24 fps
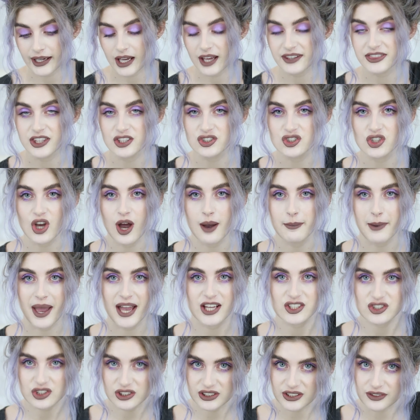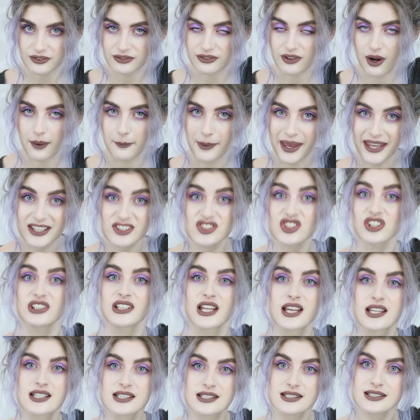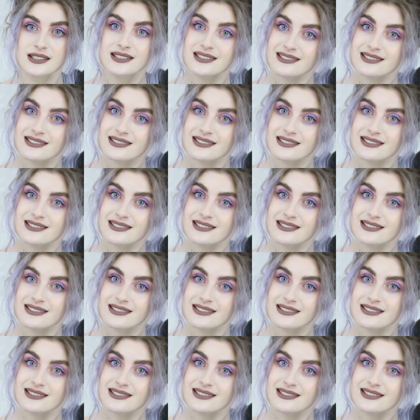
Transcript: I got the job actually from AngelList.